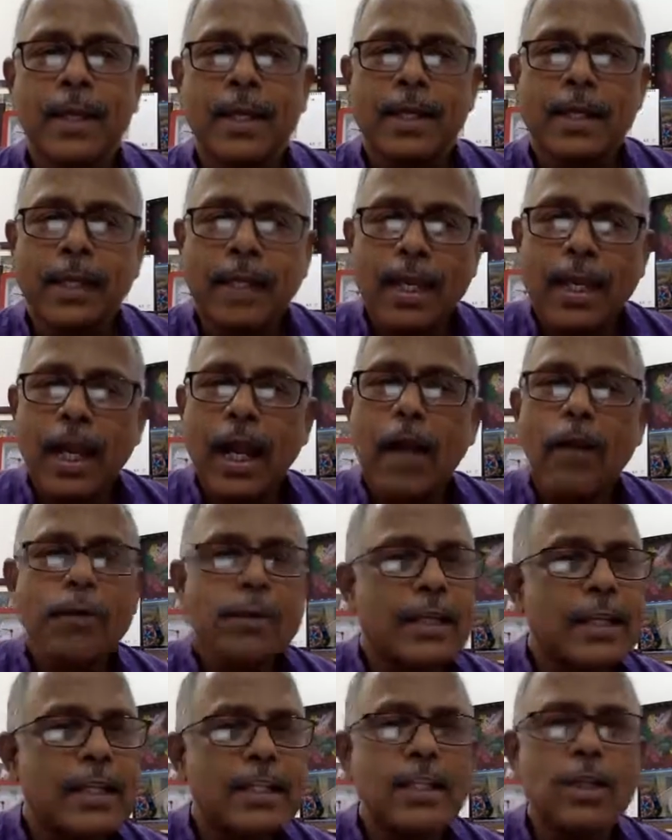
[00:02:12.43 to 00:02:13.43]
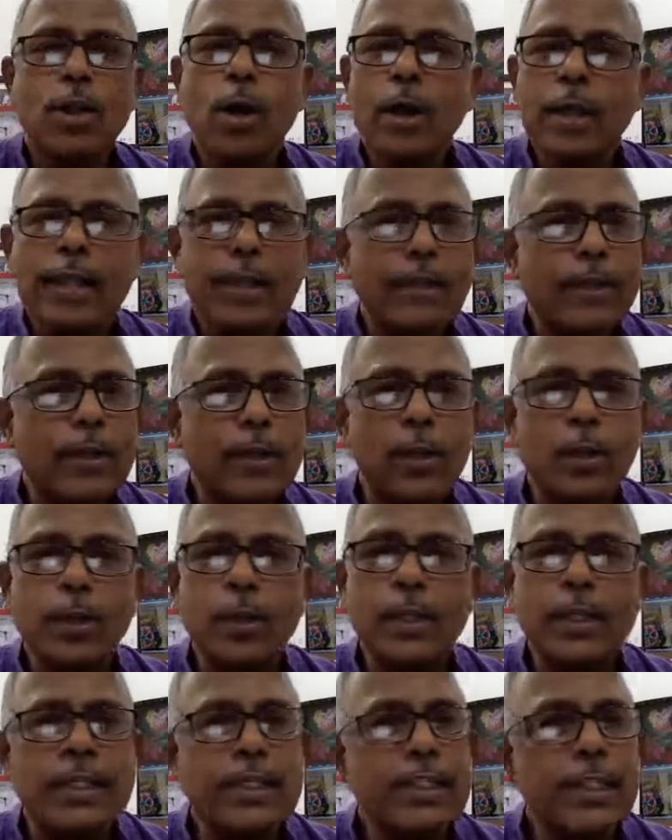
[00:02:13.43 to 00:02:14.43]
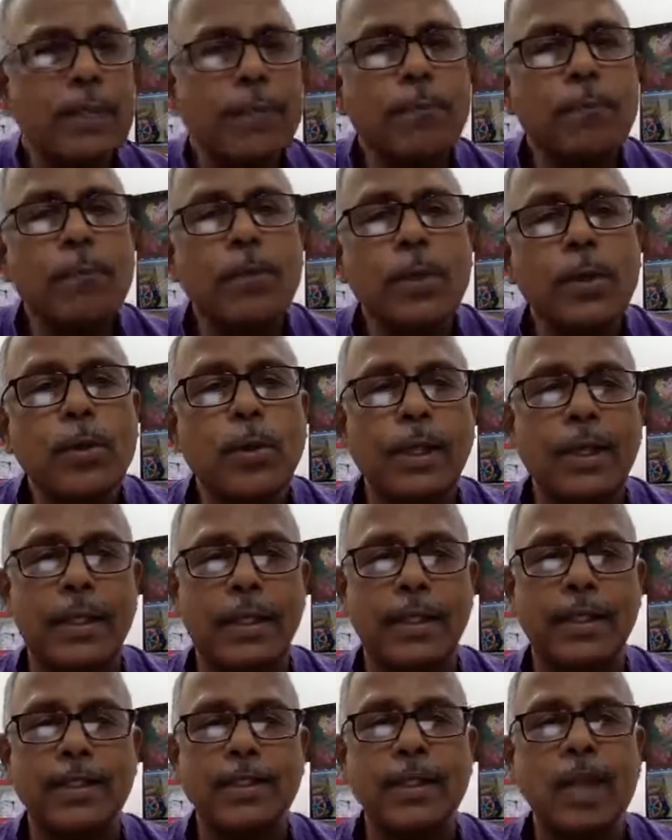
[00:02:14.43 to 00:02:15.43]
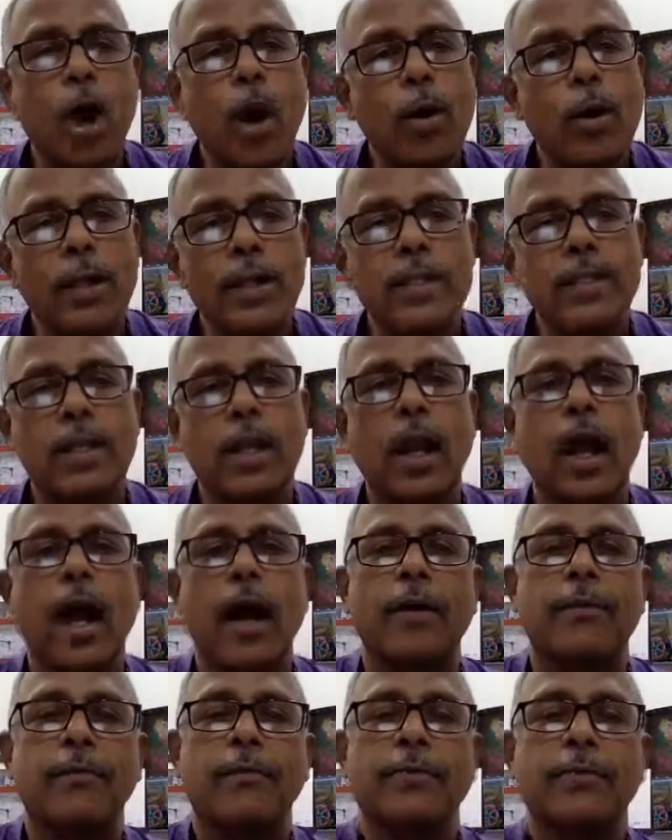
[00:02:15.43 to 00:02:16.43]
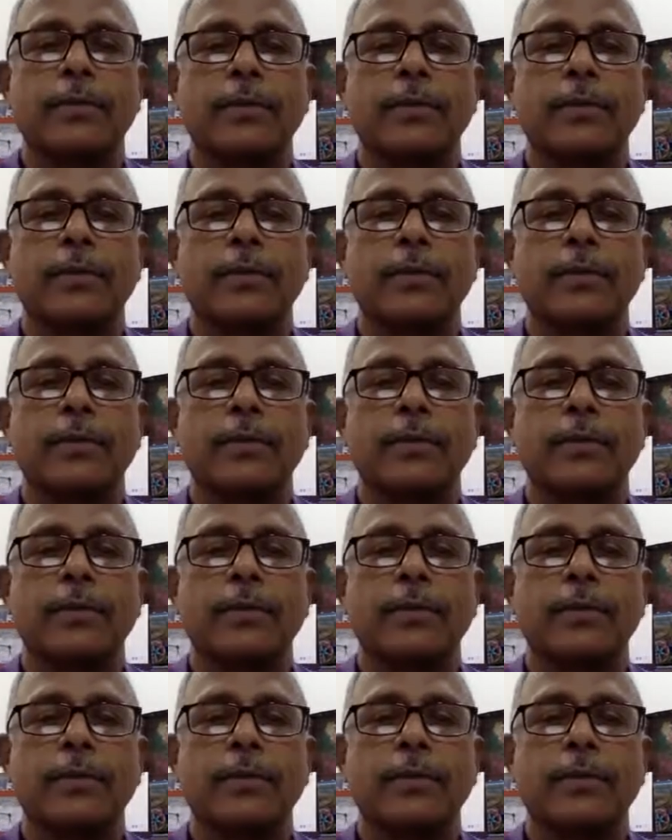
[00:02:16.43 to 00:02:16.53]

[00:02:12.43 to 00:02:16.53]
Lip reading: the cow does not even notice the impurities on its calf.